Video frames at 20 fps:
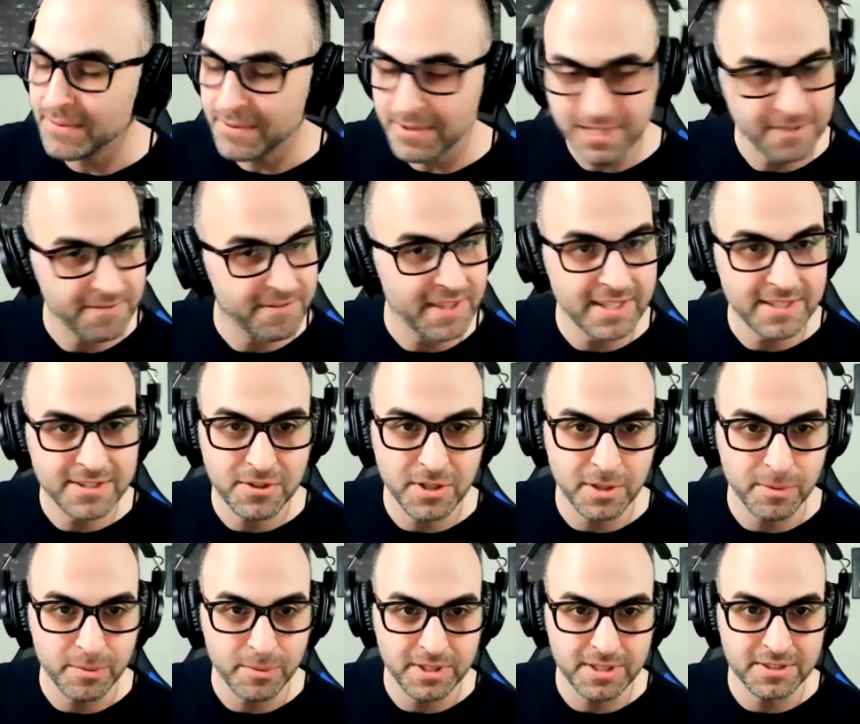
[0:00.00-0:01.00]
if that
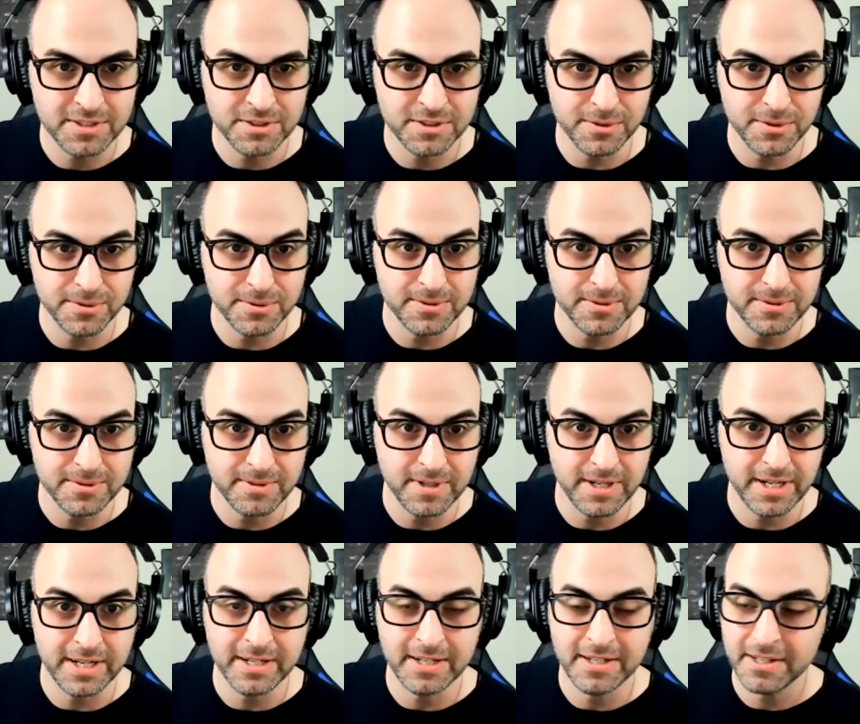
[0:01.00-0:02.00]
script gets sold,
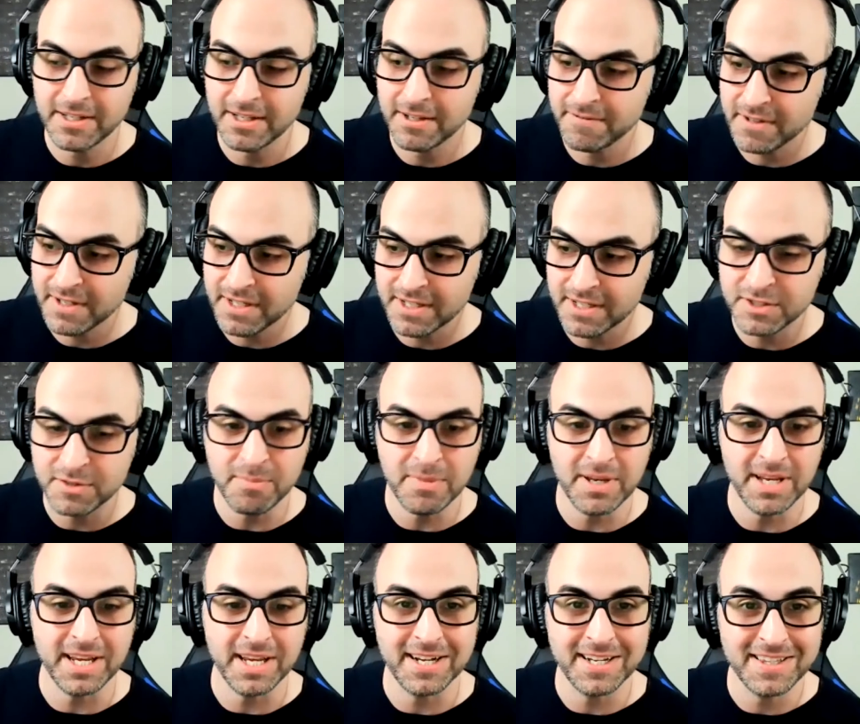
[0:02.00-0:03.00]
right? If it gets
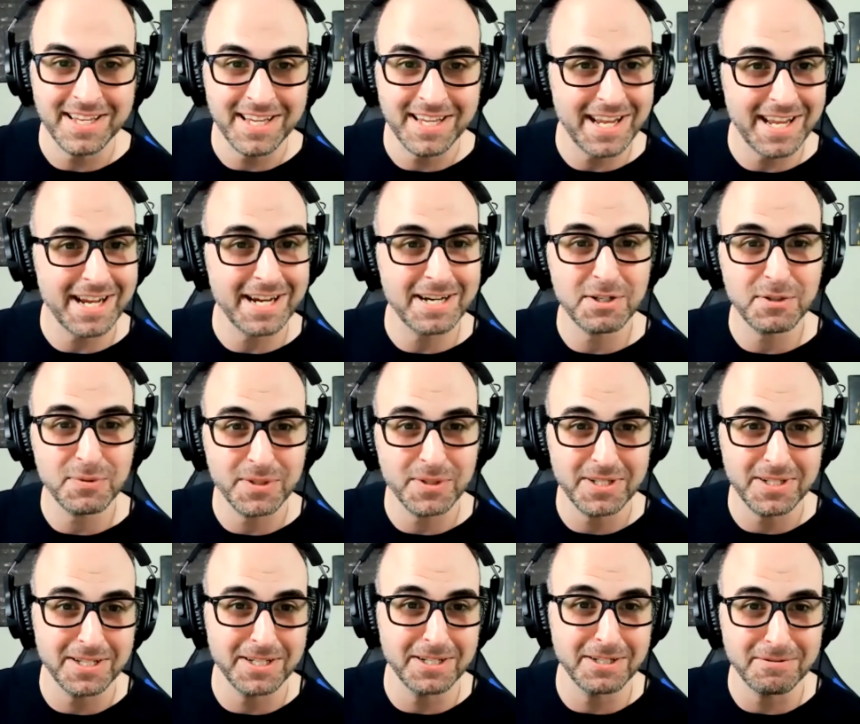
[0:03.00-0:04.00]
made, that actor
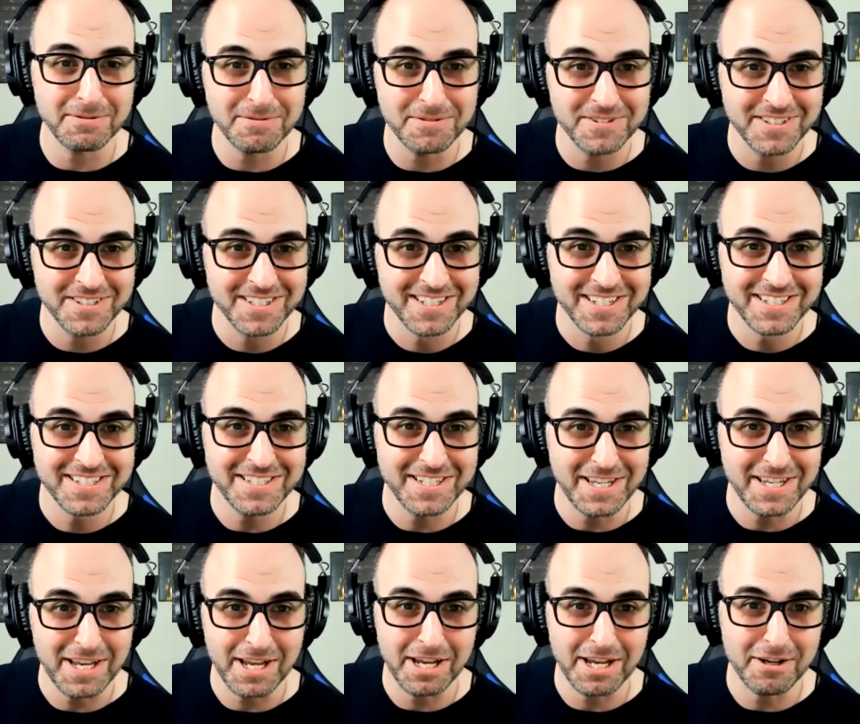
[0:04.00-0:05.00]
would love
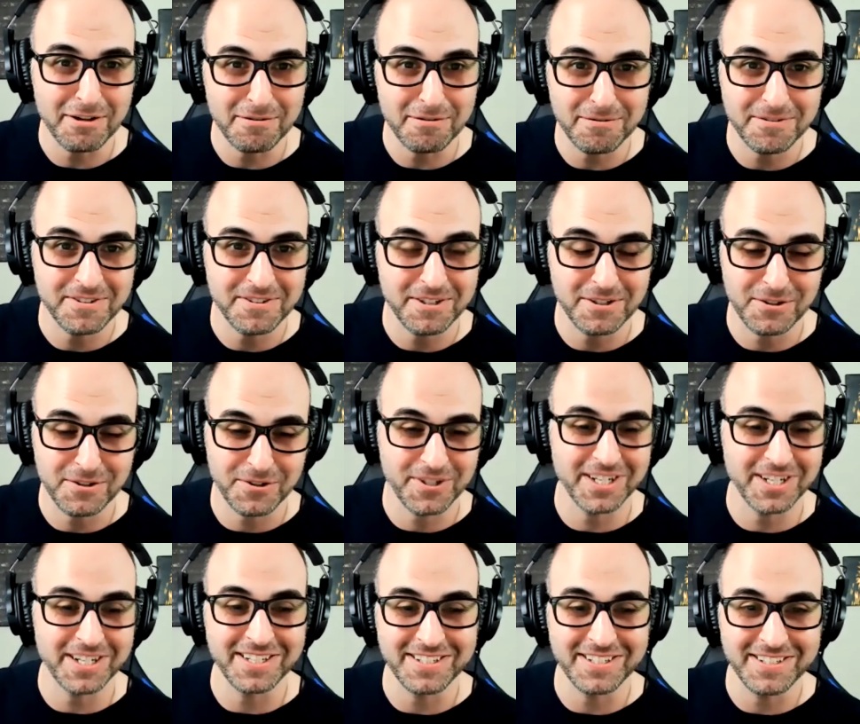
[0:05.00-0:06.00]
to have a
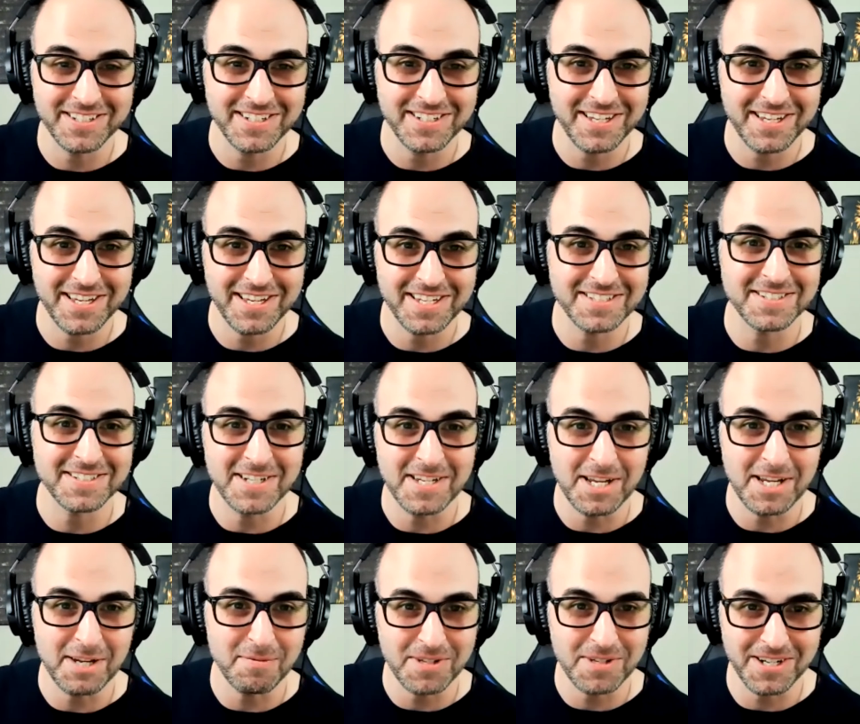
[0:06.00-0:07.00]
credit as a
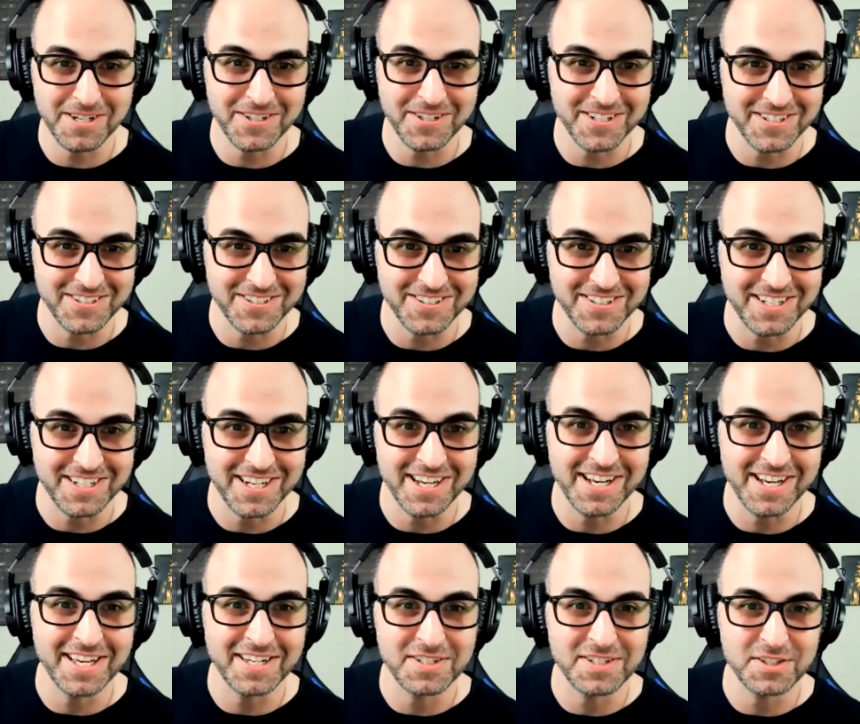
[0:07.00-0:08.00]
named character
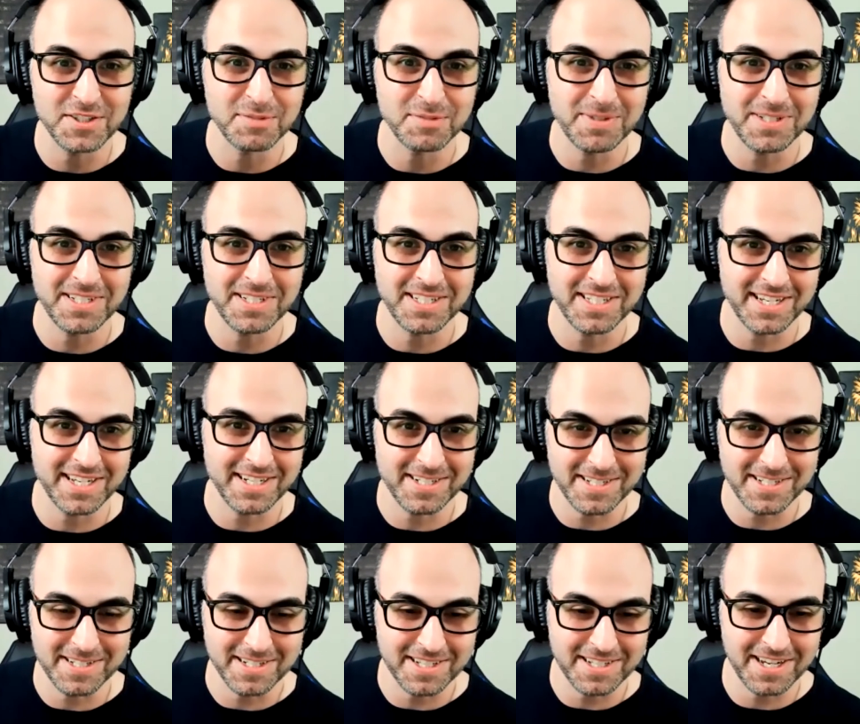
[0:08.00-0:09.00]
and not just be
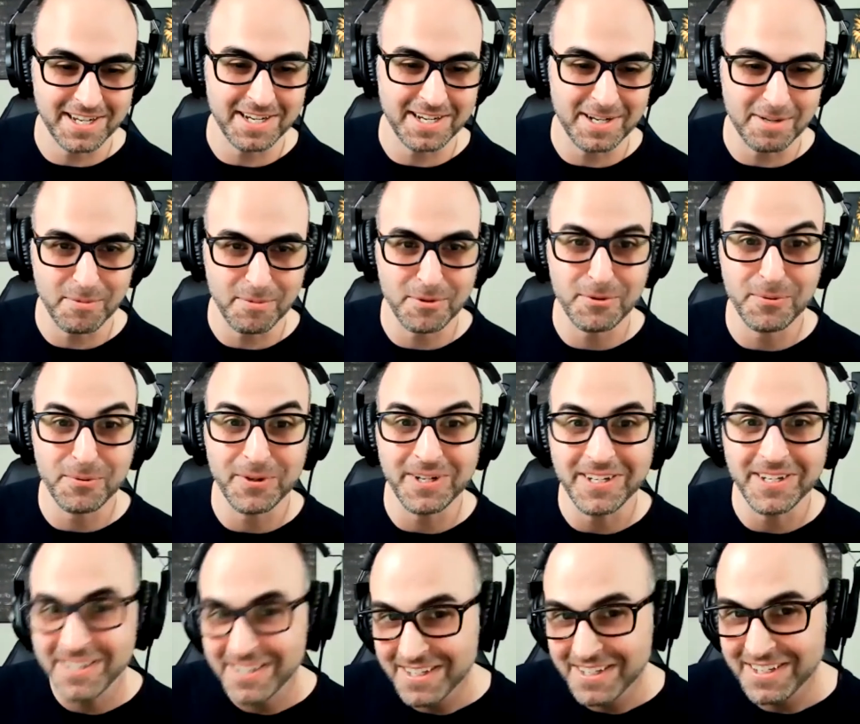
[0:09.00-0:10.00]
guy number
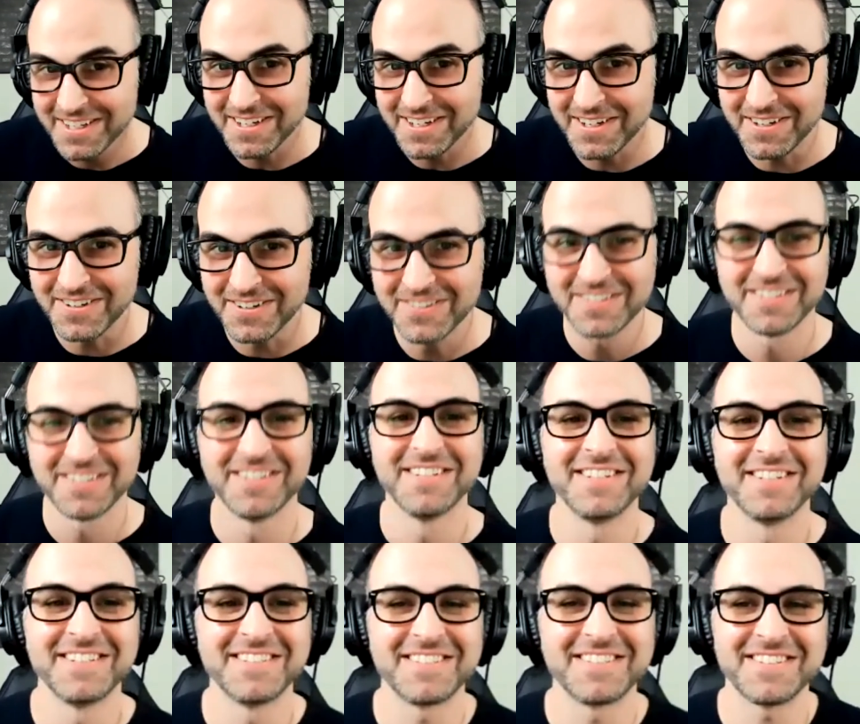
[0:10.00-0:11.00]
3,
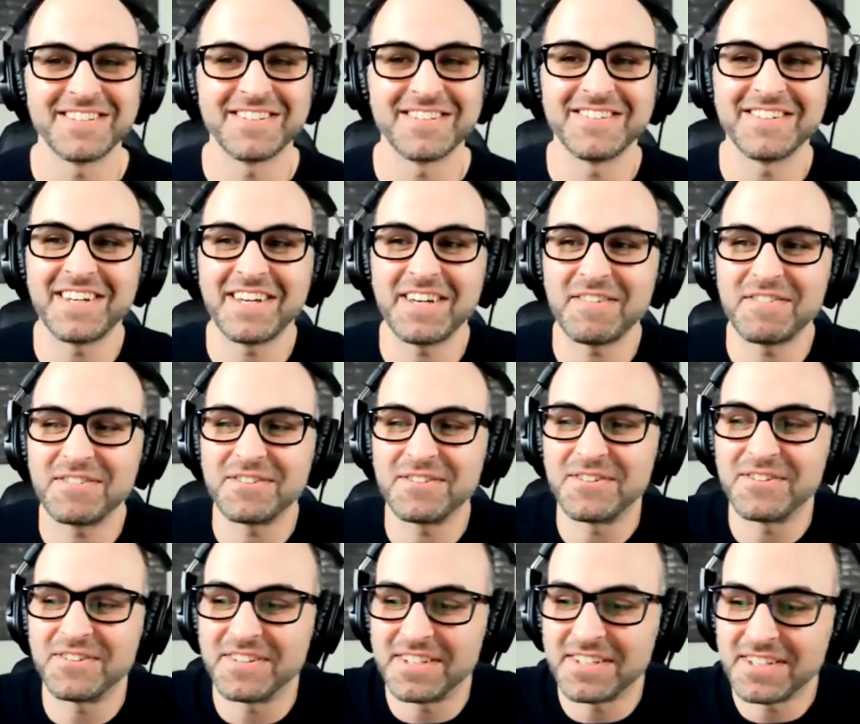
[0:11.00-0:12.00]
So
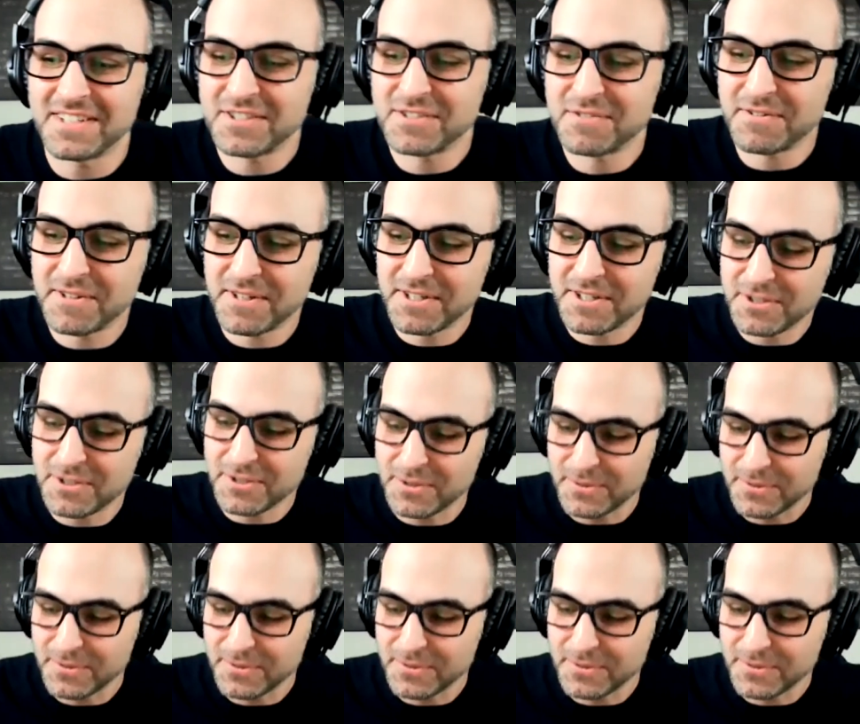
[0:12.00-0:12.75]
absolutely, that's very true.